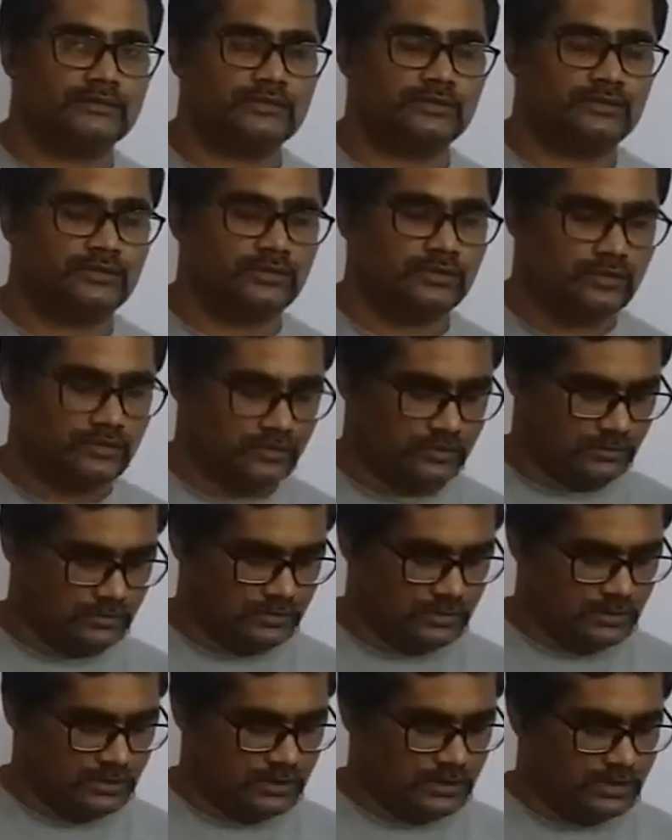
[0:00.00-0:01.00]
So
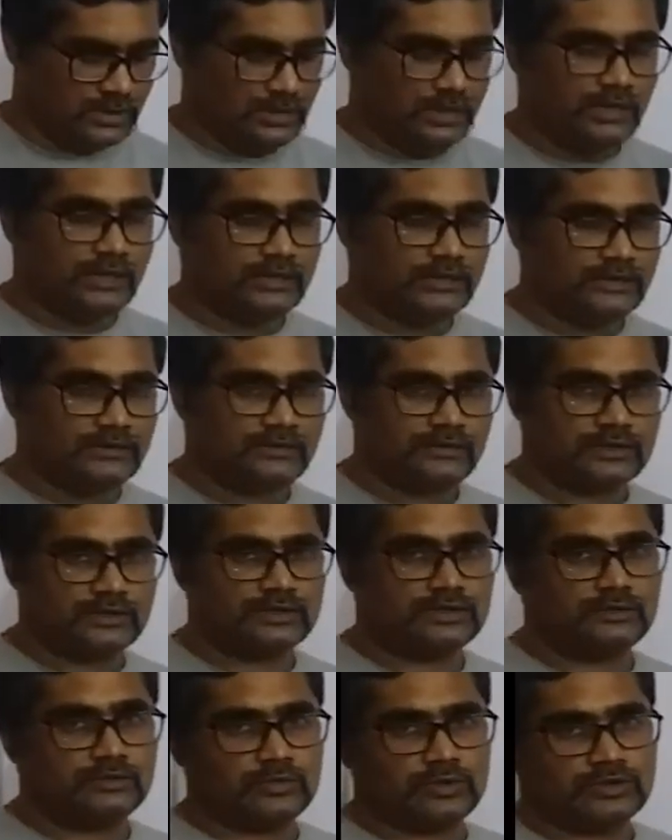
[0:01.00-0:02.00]
let's
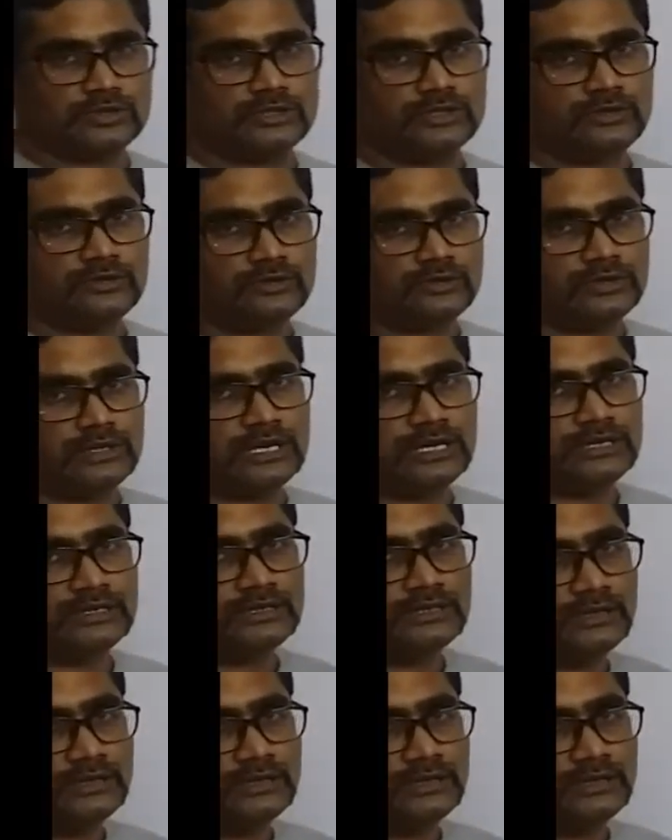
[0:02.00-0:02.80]
first proceed on to that,